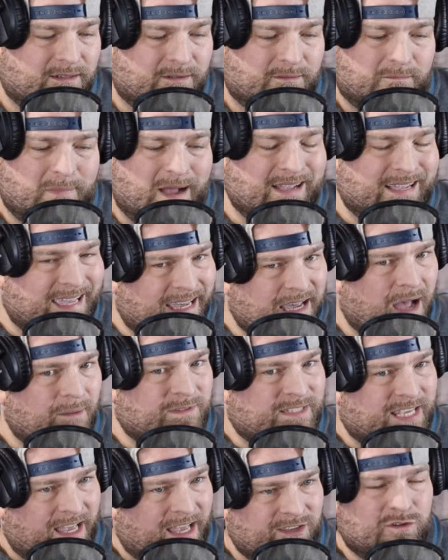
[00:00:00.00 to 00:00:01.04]
Mungia, I'm
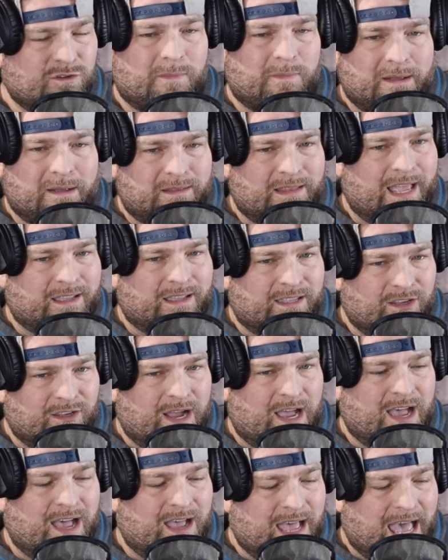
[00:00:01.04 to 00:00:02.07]
telling you, like, you
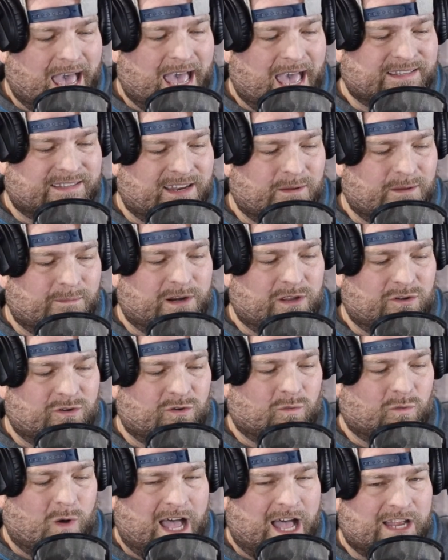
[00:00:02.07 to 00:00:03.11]
know, as anybody who
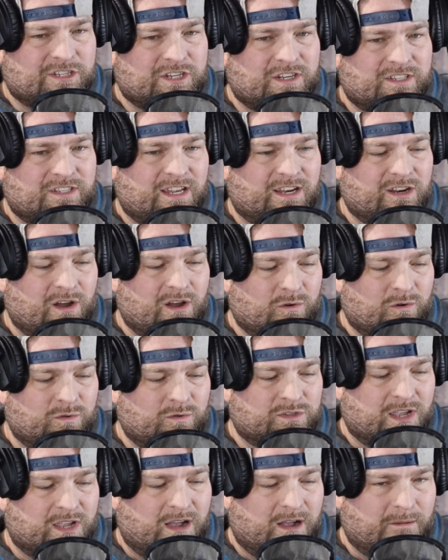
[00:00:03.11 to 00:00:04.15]
watches and
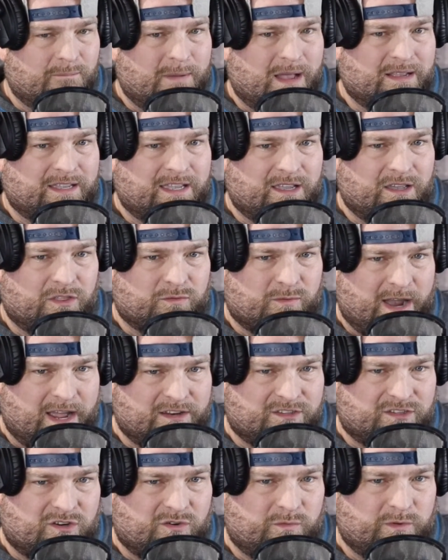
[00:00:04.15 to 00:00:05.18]
knows Mungia throughout
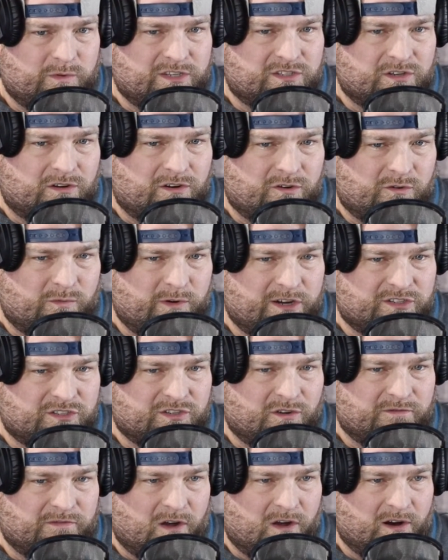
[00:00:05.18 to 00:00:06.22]
his career so
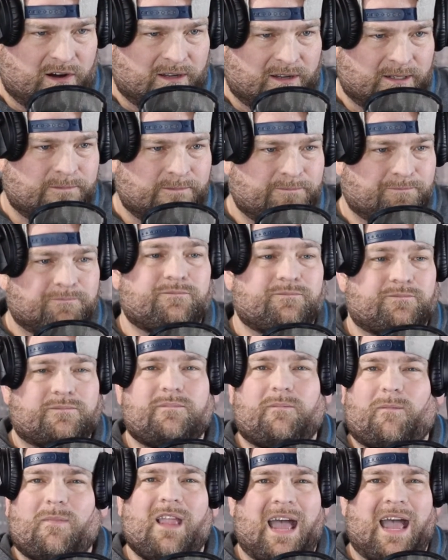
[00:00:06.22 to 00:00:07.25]
far,
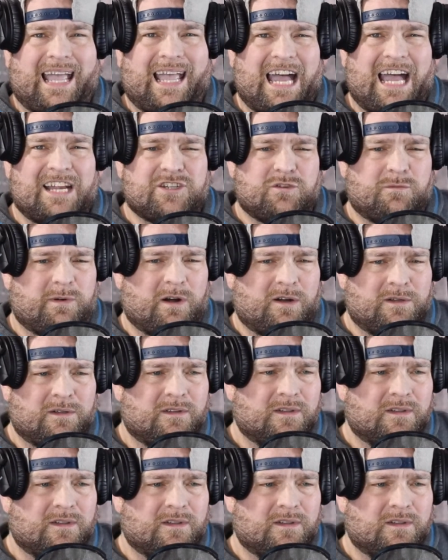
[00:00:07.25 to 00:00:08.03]
I got you, bro.